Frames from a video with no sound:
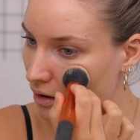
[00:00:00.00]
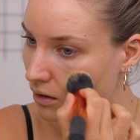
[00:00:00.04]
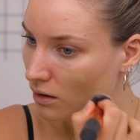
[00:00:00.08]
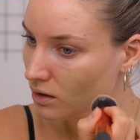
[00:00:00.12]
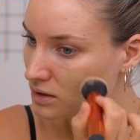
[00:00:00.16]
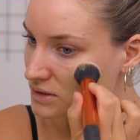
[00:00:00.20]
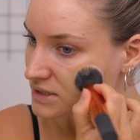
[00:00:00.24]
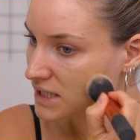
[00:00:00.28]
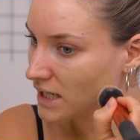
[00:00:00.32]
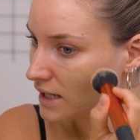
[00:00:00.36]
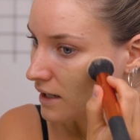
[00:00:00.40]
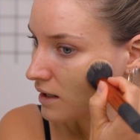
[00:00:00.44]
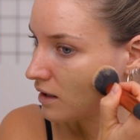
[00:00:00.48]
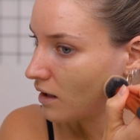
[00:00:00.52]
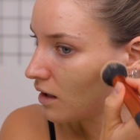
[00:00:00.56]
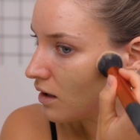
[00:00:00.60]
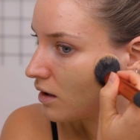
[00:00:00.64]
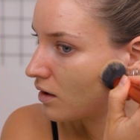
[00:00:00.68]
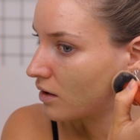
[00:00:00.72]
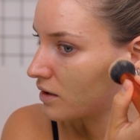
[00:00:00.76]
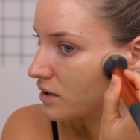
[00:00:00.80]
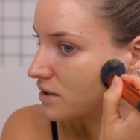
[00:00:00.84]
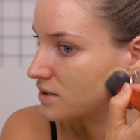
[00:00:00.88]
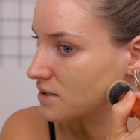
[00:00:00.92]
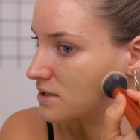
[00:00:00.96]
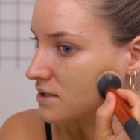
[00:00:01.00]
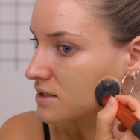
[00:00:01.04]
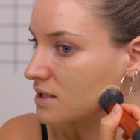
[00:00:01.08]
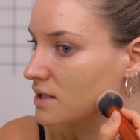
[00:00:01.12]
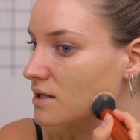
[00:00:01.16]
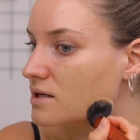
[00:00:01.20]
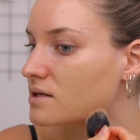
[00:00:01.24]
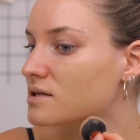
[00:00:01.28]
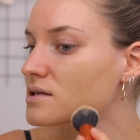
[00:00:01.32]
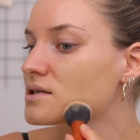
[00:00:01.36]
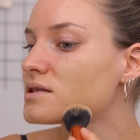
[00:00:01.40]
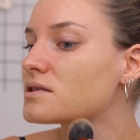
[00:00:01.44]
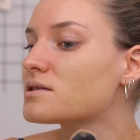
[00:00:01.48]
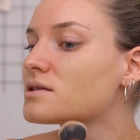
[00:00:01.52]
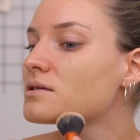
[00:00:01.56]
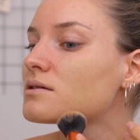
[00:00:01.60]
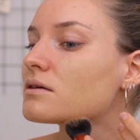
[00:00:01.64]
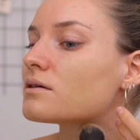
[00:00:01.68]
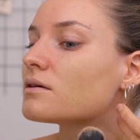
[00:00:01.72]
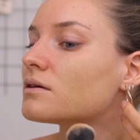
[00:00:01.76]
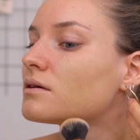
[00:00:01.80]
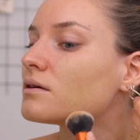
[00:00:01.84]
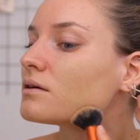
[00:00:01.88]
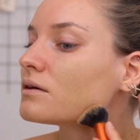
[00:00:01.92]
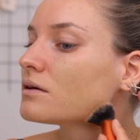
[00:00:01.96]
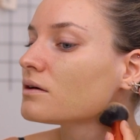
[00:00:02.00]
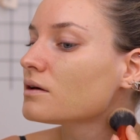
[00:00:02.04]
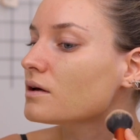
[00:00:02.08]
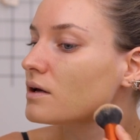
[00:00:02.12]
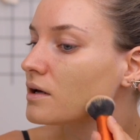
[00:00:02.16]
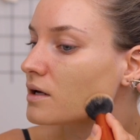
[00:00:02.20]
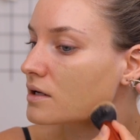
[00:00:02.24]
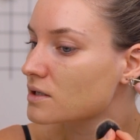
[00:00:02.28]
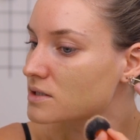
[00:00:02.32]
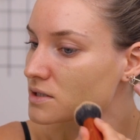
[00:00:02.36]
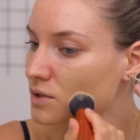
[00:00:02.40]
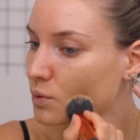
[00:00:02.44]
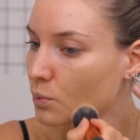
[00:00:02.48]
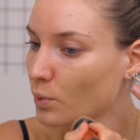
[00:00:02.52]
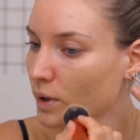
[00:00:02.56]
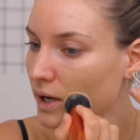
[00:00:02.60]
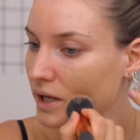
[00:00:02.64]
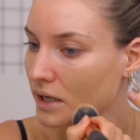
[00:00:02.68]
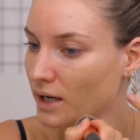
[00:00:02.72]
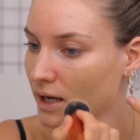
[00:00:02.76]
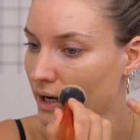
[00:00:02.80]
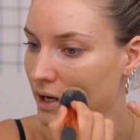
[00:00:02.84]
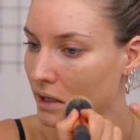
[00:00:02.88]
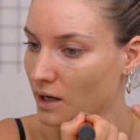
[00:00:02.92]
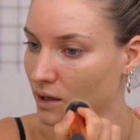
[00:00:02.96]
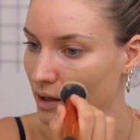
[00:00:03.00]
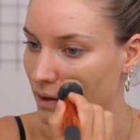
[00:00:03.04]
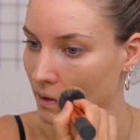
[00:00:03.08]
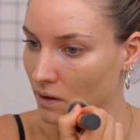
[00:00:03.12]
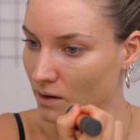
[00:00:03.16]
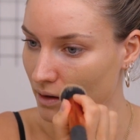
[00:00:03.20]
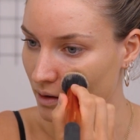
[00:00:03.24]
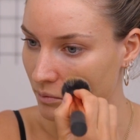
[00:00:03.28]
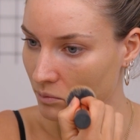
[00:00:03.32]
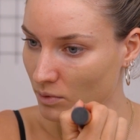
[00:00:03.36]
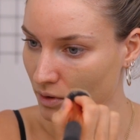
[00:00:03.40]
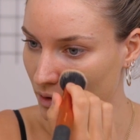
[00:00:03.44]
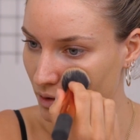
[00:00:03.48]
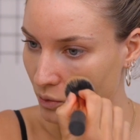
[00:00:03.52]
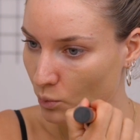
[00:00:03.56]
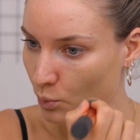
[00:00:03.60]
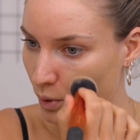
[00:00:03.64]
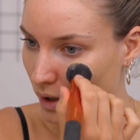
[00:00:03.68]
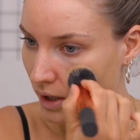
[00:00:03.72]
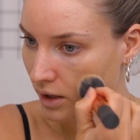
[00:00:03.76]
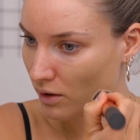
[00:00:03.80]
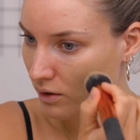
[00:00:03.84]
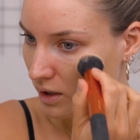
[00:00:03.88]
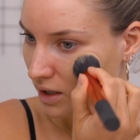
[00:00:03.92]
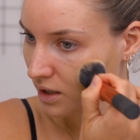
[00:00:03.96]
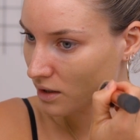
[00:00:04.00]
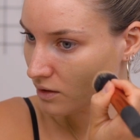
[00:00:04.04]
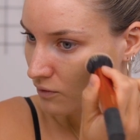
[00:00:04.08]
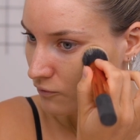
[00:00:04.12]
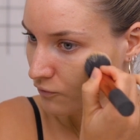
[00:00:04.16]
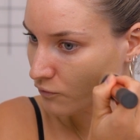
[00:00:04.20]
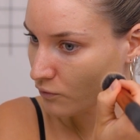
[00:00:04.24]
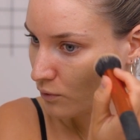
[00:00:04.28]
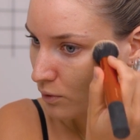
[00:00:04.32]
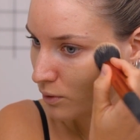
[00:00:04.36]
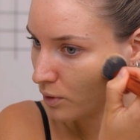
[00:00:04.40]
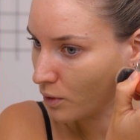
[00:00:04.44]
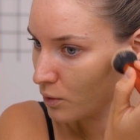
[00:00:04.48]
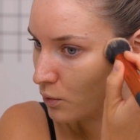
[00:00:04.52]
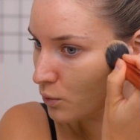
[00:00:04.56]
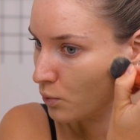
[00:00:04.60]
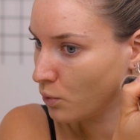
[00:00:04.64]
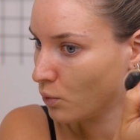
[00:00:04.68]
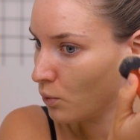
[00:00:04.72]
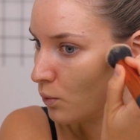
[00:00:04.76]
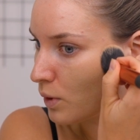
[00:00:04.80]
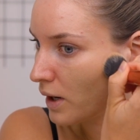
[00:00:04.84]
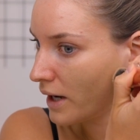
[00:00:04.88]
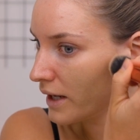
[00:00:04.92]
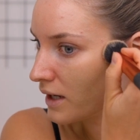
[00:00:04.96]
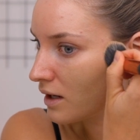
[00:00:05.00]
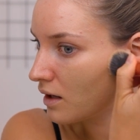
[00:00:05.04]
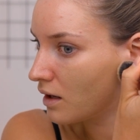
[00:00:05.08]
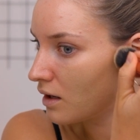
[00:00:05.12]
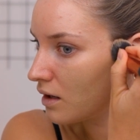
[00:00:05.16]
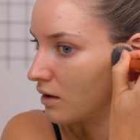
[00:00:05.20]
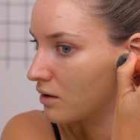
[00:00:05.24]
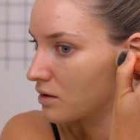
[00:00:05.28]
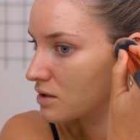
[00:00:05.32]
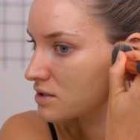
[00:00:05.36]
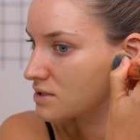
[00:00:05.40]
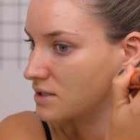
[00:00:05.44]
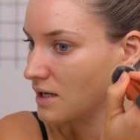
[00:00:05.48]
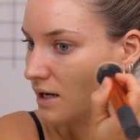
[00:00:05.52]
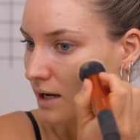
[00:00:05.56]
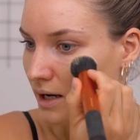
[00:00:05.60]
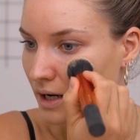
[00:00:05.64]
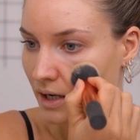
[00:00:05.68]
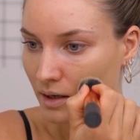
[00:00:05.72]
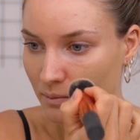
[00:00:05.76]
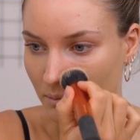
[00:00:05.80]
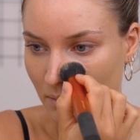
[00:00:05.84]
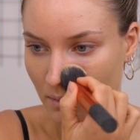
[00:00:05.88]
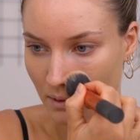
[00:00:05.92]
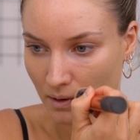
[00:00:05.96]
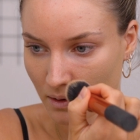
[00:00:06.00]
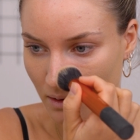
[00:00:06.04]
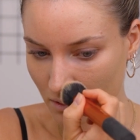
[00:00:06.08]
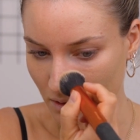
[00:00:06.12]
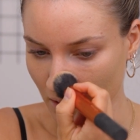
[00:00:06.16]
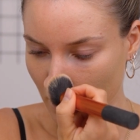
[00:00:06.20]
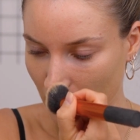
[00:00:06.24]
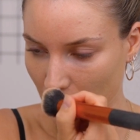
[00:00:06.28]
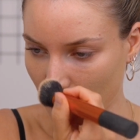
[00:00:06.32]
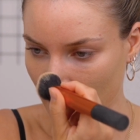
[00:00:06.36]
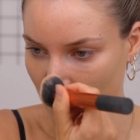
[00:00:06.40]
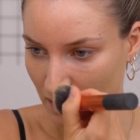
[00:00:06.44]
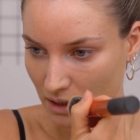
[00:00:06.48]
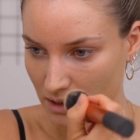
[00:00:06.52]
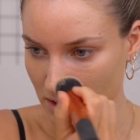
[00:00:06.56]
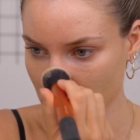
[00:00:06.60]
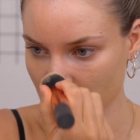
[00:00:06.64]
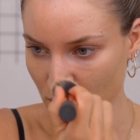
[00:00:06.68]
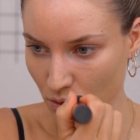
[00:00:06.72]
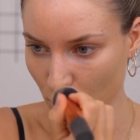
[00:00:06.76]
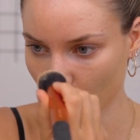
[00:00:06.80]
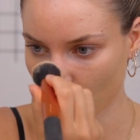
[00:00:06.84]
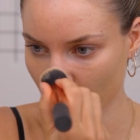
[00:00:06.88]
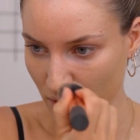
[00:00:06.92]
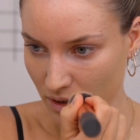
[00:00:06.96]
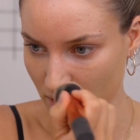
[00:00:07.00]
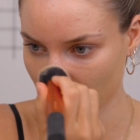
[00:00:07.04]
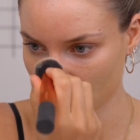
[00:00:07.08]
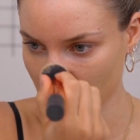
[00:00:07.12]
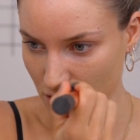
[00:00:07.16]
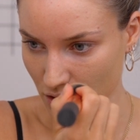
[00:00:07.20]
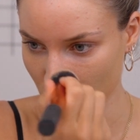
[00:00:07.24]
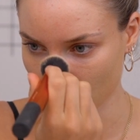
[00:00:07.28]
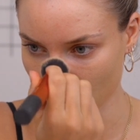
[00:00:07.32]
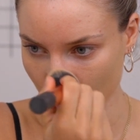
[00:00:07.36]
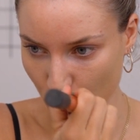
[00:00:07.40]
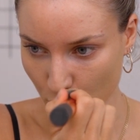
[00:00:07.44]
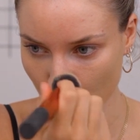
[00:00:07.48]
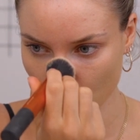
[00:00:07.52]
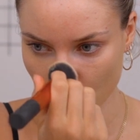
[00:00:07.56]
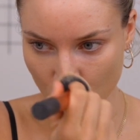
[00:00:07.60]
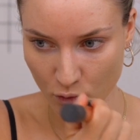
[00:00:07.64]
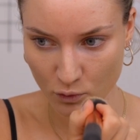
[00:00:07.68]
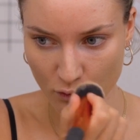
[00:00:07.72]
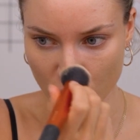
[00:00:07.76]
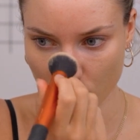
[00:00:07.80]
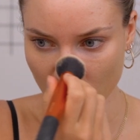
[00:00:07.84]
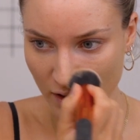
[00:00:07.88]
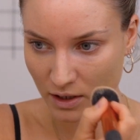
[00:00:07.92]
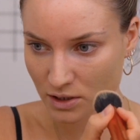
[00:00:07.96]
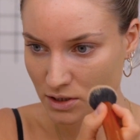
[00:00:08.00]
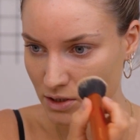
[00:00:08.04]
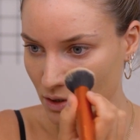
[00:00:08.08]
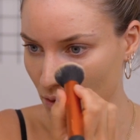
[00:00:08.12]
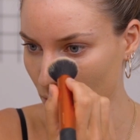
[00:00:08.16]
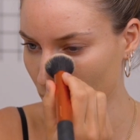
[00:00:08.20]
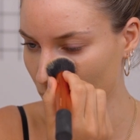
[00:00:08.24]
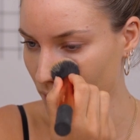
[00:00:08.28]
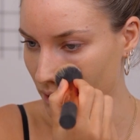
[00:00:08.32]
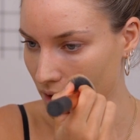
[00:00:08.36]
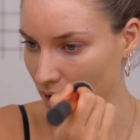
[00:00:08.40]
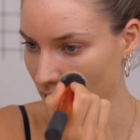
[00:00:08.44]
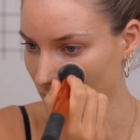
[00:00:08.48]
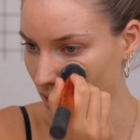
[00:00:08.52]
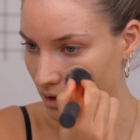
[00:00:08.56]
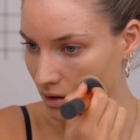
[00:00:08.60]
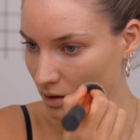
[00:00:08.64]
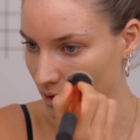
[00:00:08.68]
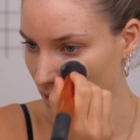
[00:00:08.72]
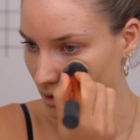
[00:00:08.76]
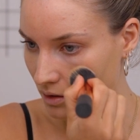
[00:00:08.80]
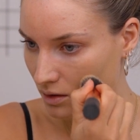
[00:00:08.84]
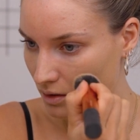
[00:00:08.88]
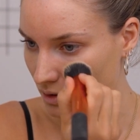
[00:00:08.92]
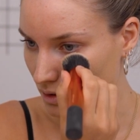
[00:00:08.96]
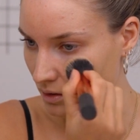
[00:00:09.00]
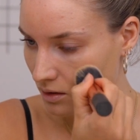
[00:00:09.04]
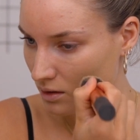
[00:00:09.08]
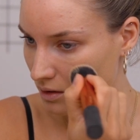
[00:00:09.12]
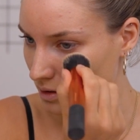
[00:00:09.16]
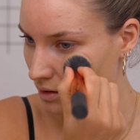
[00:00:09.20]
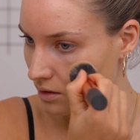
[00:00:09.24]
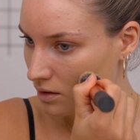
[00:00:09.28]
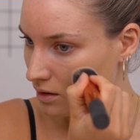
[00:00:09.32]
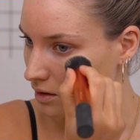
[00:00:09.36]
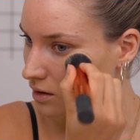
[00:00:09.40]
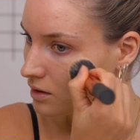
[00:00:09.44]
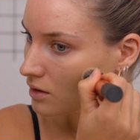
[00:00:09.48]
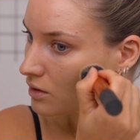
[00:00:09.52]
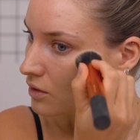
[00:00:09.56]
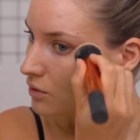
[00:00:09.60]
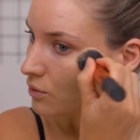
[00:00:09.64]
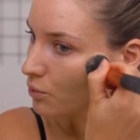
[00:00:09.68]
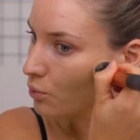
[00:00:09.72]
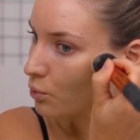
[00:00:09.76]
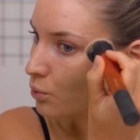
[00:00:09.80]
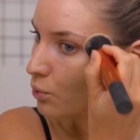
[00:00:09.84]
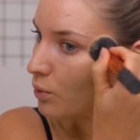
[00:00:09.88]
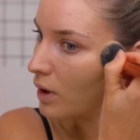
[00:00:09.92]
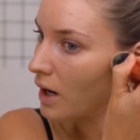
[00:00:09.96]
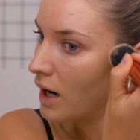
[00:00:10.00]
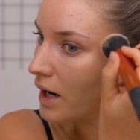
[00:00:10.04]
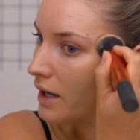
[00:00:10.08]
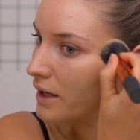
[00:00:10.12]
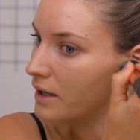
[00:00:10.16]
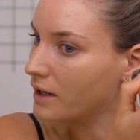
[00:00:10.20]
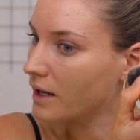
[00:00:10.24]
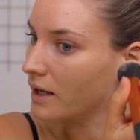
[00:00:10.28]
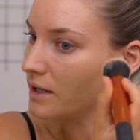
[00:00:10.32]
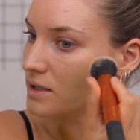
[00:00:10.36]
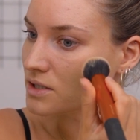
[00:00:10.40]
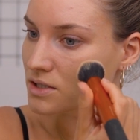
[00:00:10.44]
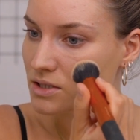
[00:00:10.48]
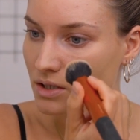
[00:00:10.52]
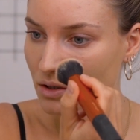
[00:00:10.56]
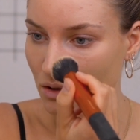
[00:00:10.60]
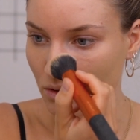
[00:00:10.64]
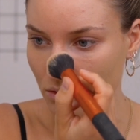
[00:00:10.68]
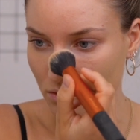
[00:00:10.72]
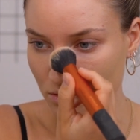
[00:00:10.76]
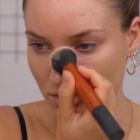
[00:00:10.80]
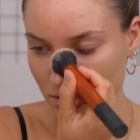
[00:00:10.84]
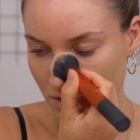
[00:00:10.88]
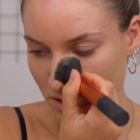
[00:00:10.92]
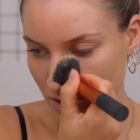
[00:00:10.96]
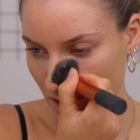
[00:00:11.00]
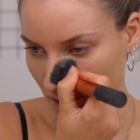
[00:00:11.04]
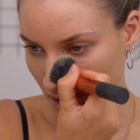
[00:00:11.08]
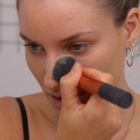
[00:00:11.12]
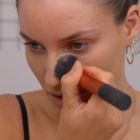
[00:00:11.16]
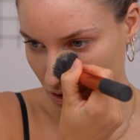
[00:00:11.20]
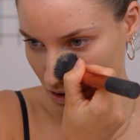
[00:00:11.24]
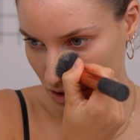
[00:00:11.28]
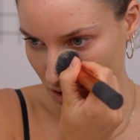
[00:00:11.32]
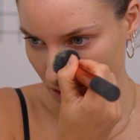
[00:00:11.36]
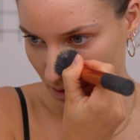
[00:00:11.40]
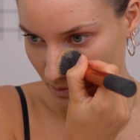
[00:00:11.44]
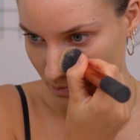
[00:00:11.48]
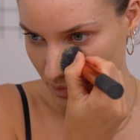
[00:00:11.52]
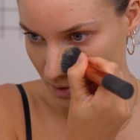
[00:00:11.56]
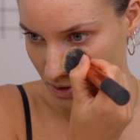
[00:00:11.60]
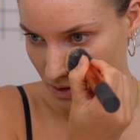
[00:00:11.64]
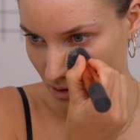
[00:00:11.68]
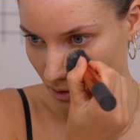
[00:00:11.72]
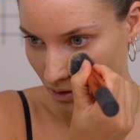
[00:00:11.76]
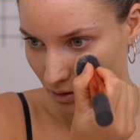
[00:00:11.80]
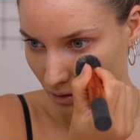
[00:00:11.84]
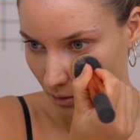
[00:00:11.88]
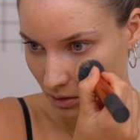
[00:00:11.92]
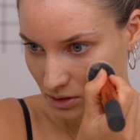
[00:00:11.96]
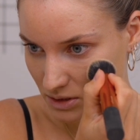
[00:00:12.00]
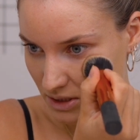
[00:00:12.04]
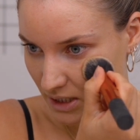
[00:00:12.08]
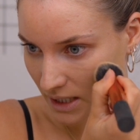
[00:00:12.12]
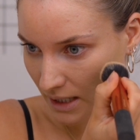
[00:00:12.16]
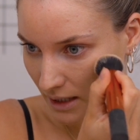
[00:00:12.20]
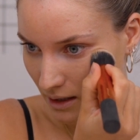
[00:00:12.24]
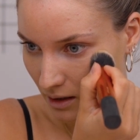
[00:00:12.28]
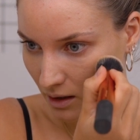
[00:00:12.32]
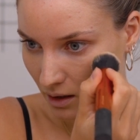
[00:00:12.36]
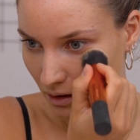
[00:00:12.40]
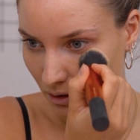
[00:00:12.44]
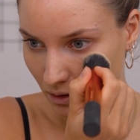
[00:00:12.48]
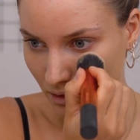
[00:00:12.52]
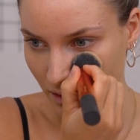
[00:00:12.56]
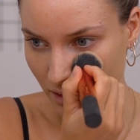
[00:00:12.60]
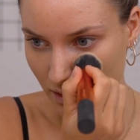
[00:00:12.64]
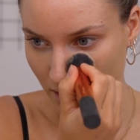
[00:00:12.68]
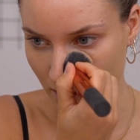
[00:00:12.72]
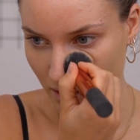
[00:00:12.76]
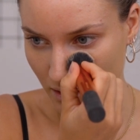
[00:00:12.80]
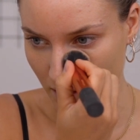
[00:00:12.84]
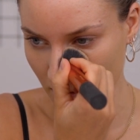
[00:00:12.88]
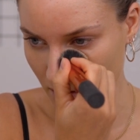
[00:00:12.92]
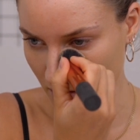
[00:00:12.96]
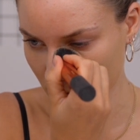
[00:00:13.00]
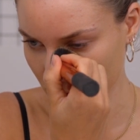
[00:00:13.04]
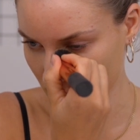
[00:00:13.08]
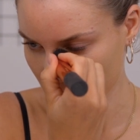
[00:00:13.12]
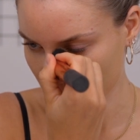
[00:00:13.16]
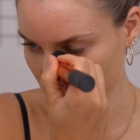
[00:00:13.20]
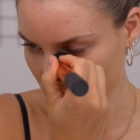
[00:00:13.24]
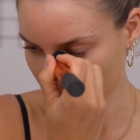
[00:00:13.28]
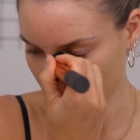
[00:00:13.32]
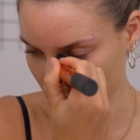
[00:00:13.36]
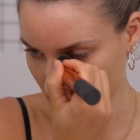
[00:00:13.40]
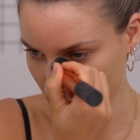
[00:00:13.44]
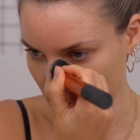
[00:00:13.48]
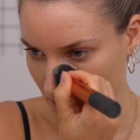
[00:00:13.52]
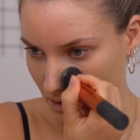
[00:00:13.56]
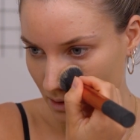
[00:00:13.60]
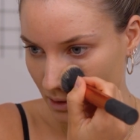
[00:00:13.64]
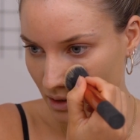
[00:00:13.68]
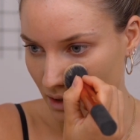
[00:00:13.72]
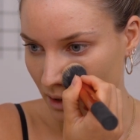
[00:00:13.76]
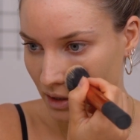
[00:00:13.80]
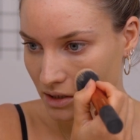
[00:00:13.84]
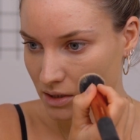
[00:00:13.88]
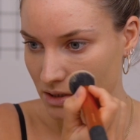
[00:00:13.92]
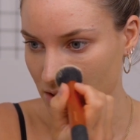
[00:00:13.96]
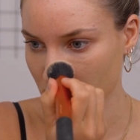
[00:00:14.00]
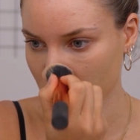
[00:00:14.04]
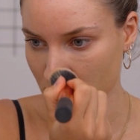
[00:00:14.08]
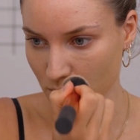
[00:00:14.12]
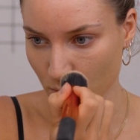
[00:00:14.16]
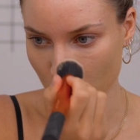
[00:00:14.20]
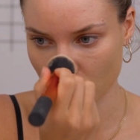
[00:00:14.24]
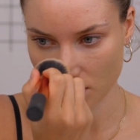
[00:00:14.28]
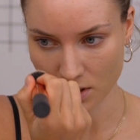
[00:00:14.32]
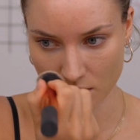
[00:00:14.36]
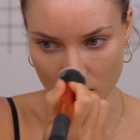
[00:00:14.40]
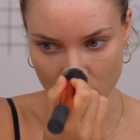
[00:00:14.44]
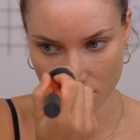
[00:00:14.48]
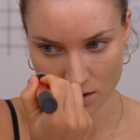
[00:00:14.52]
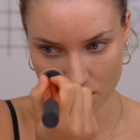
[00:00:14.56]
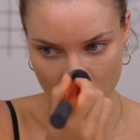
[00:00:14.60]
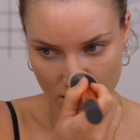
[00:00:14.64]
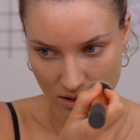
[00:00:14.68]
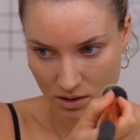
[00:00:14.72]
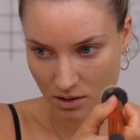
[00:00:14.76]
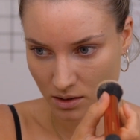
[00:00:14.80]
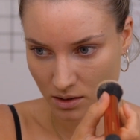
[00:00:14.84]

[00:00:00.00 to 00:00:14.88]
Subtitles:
all day long since it's a wedding. I'm gonna wear it for quite a long time and I don't want it to move. I don't wanna run and do touch-ups all day long. I just wanna